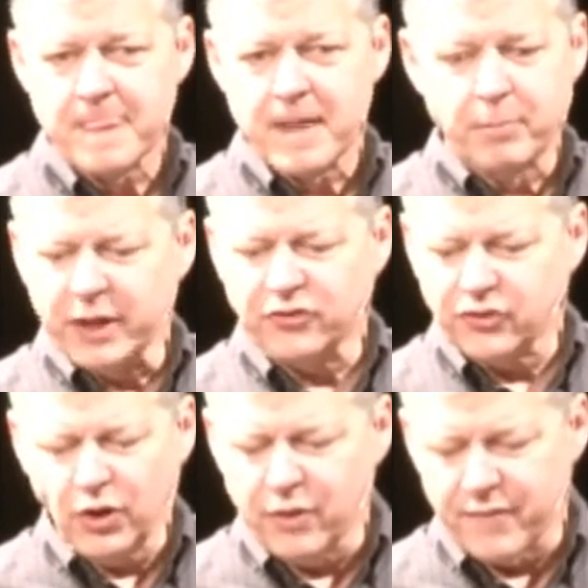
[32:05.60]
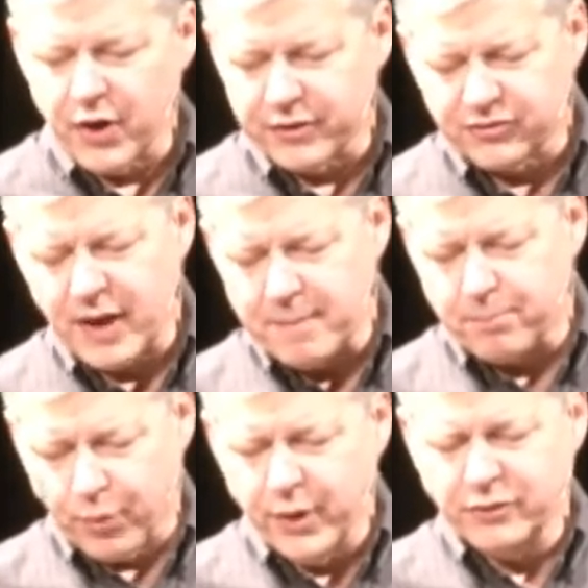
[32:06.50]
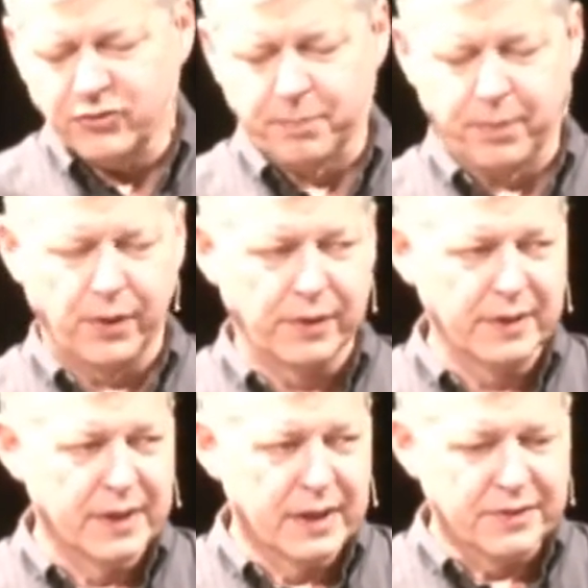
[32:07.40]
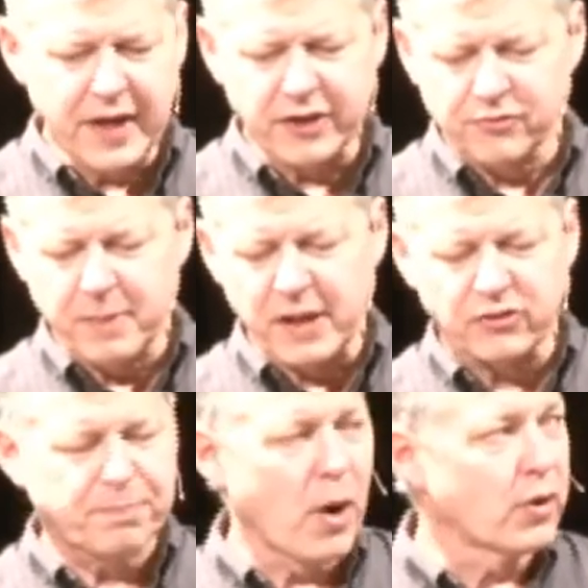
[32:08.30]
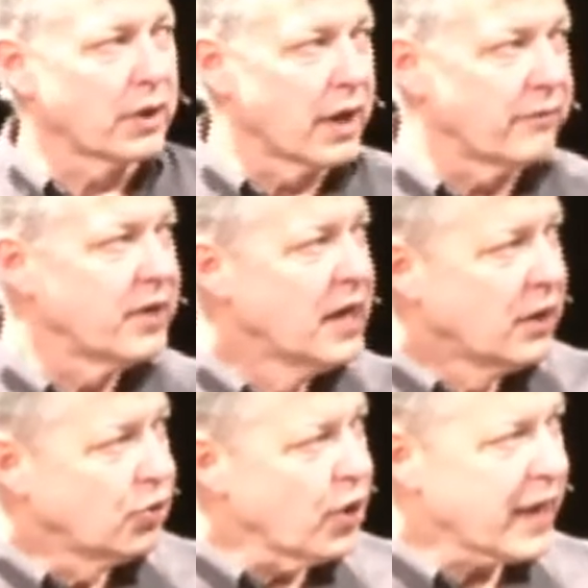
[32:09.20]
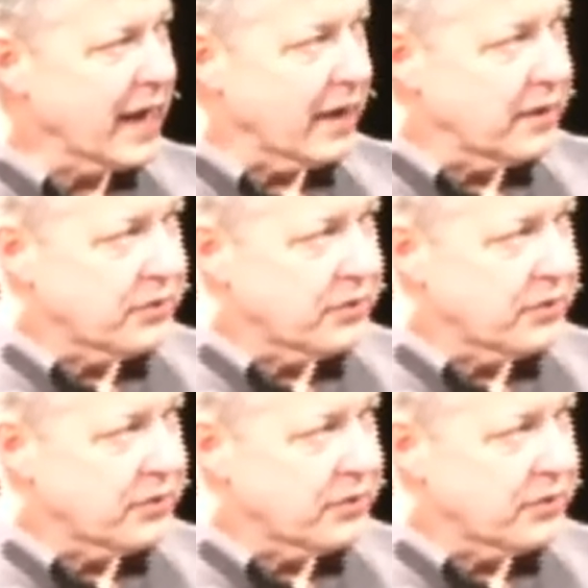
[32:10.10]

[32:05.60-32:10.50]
but it's still the very same principle that is being spoken of. Look at